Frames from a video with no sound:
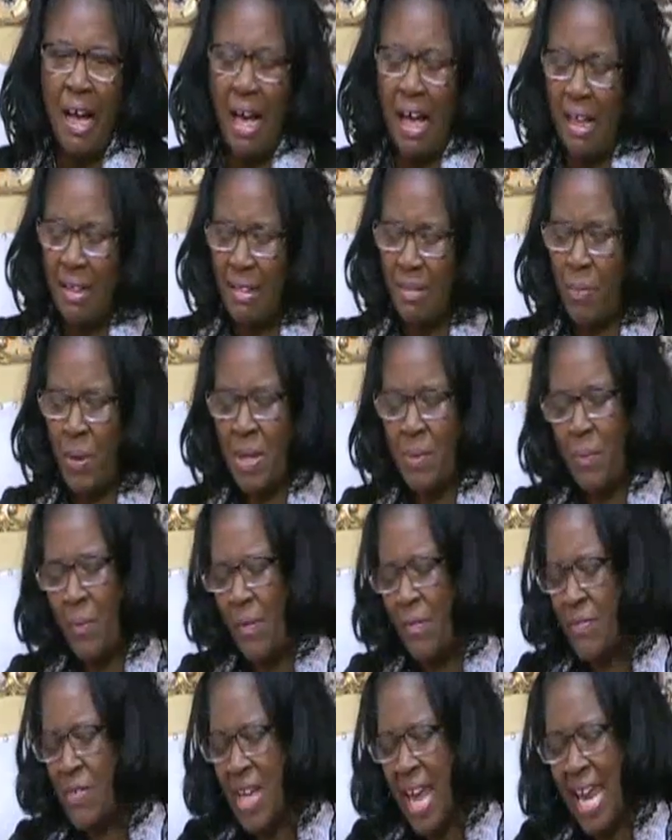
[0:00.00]
Uh, we,
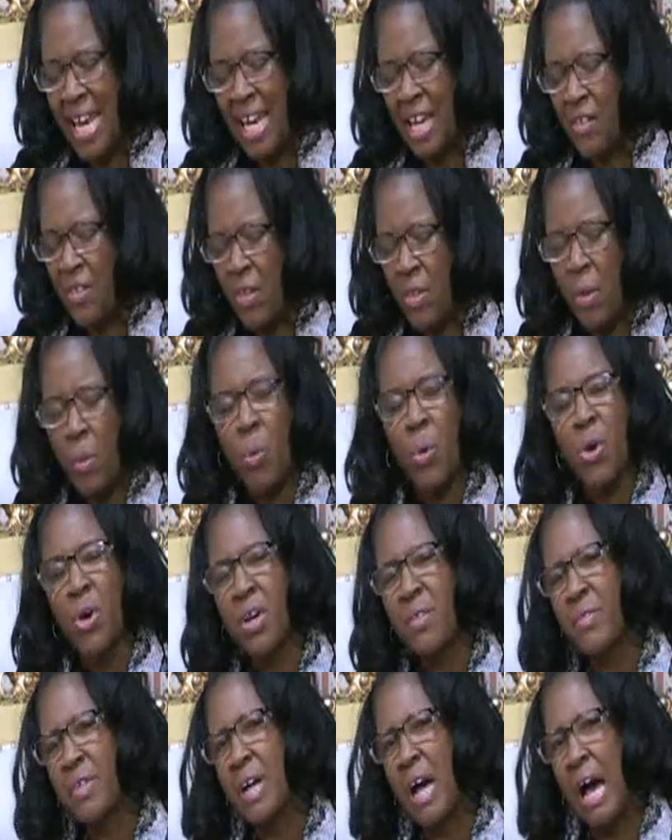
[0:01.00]
have taken the
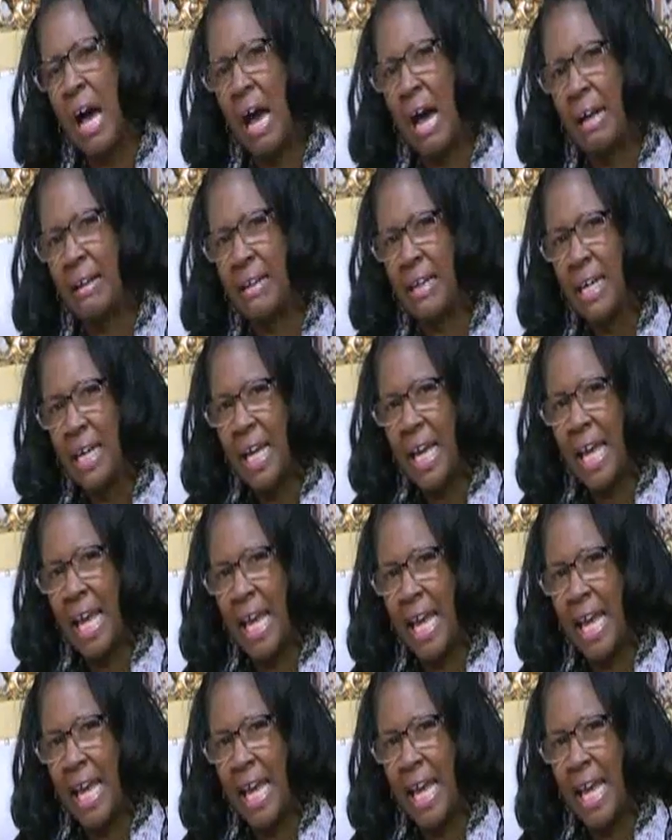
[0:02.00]
Word of God,